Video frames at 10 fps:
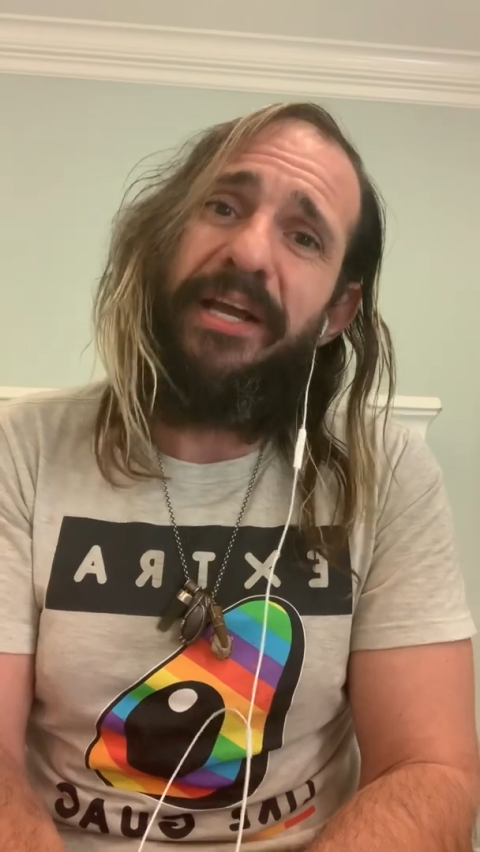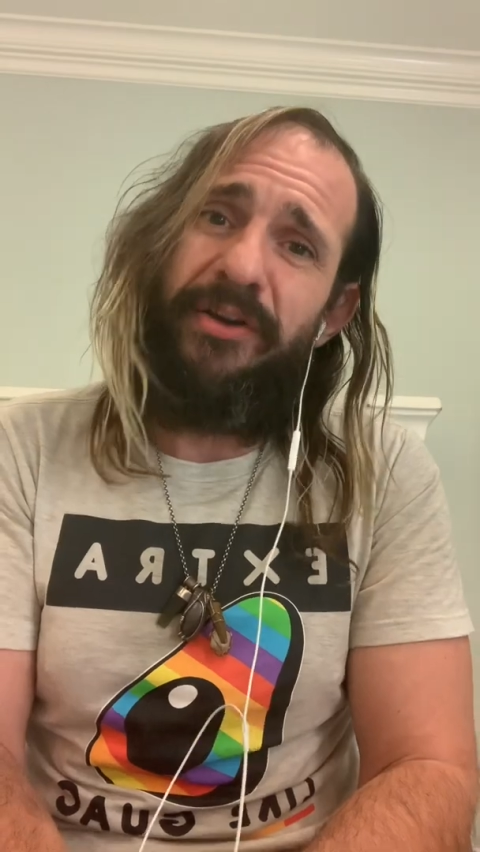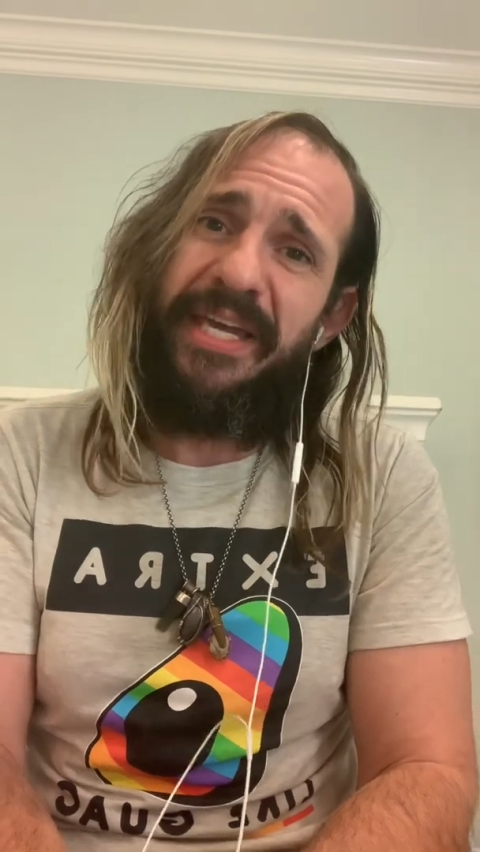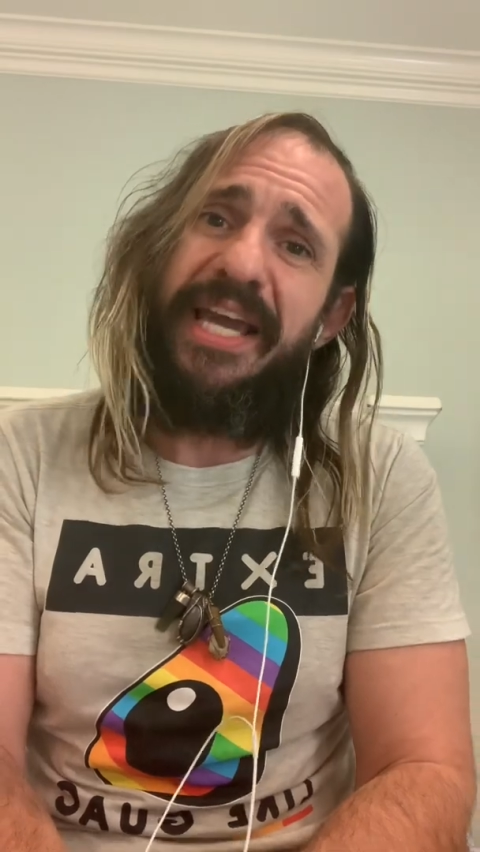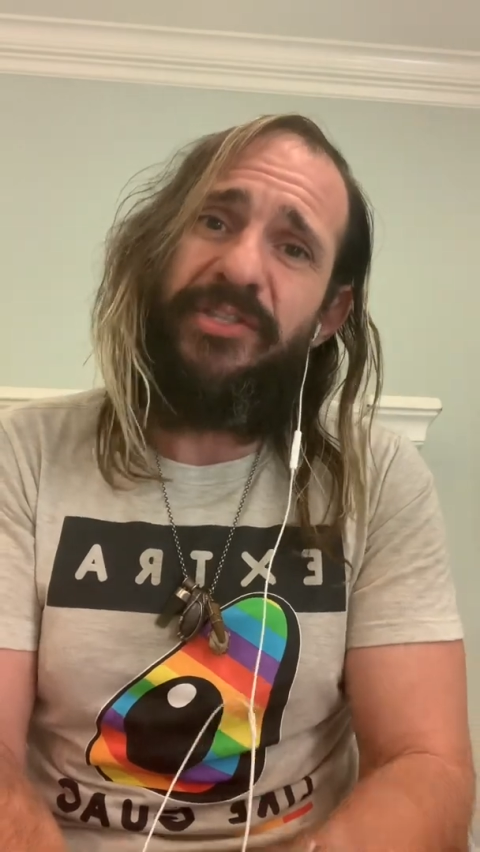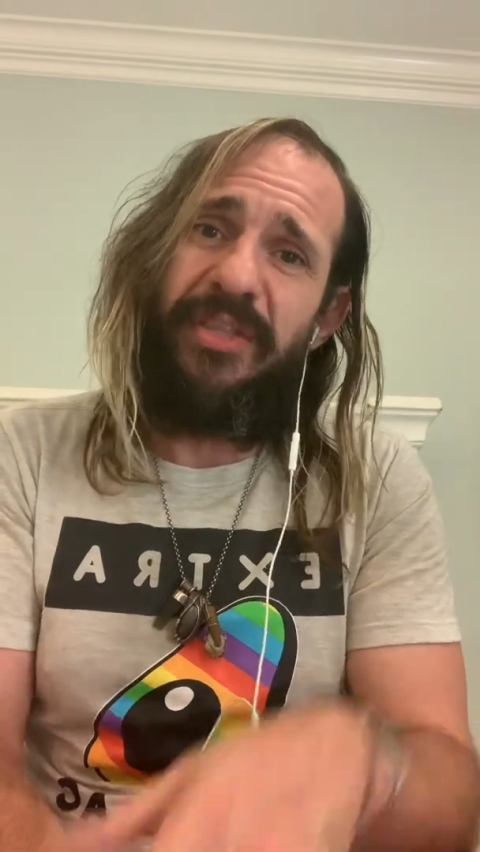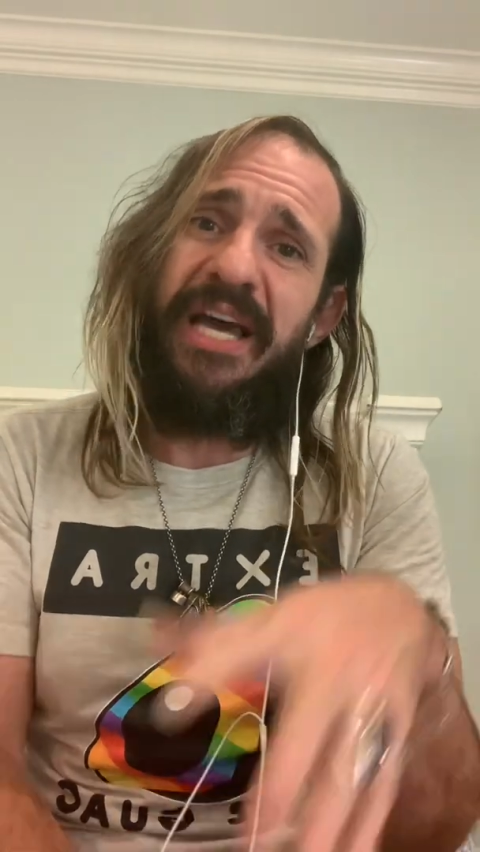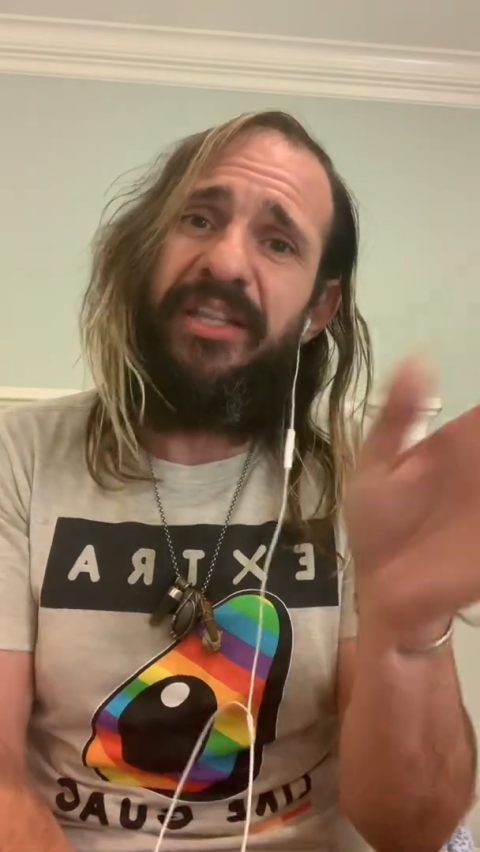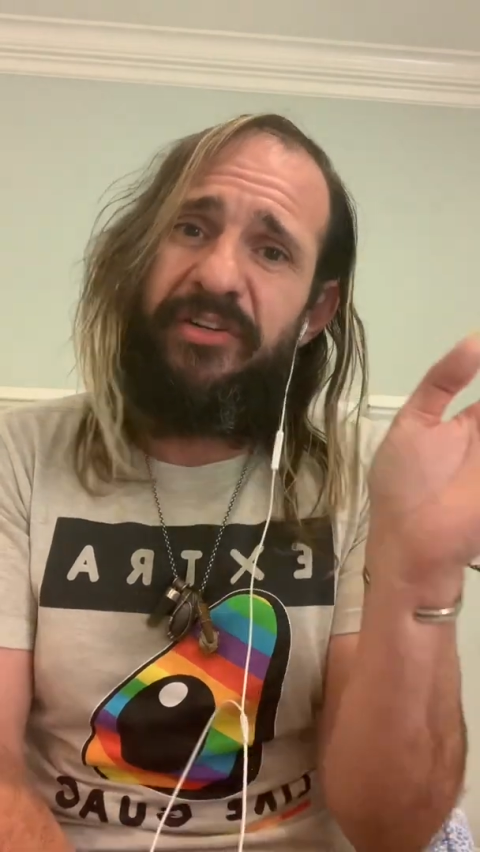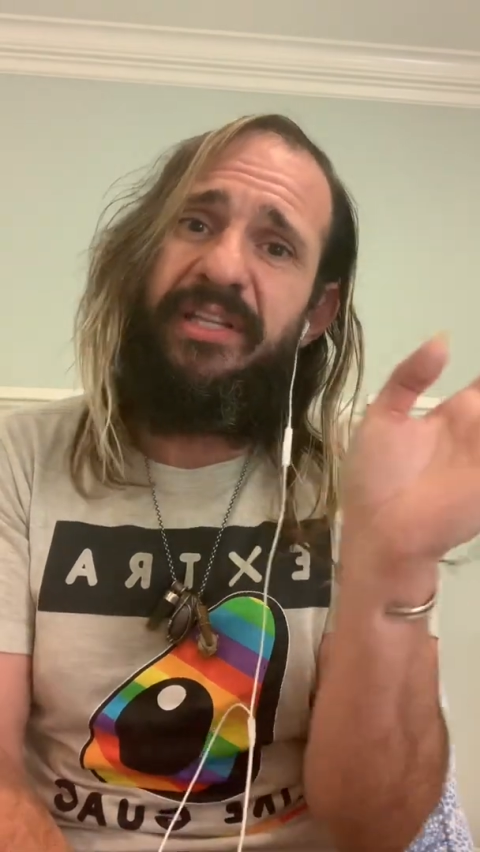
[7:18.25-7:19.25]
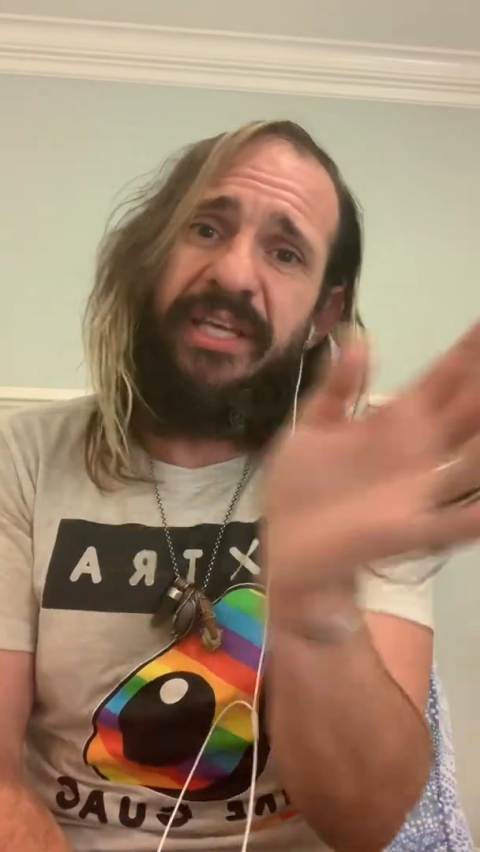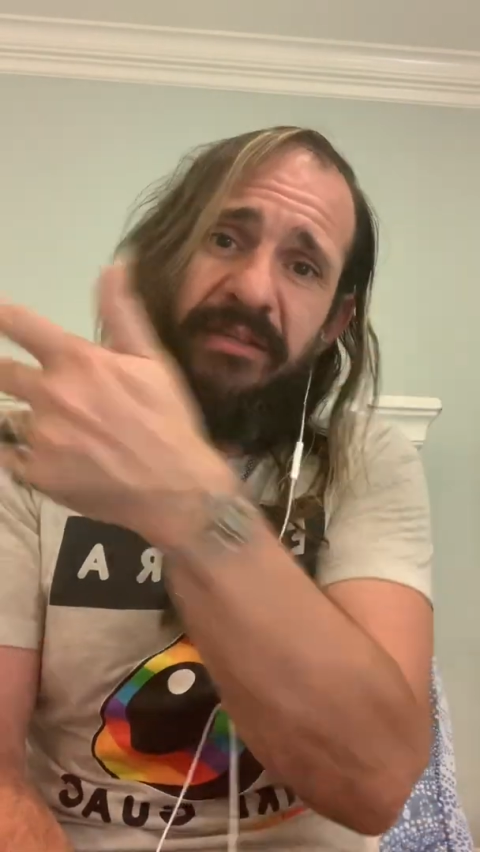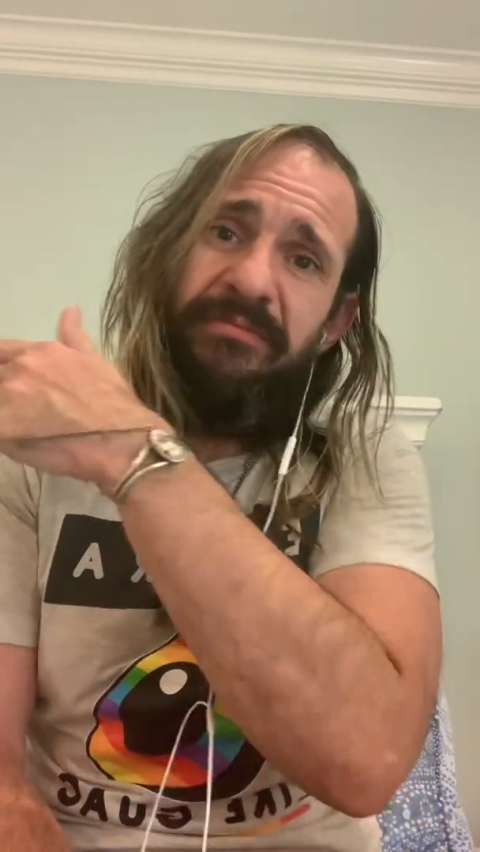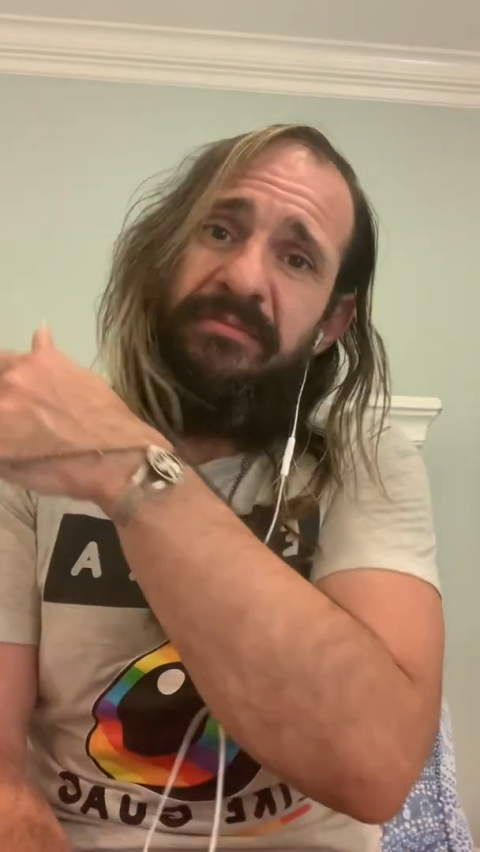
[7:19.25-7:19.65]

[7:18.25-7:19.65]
okay, so that literally,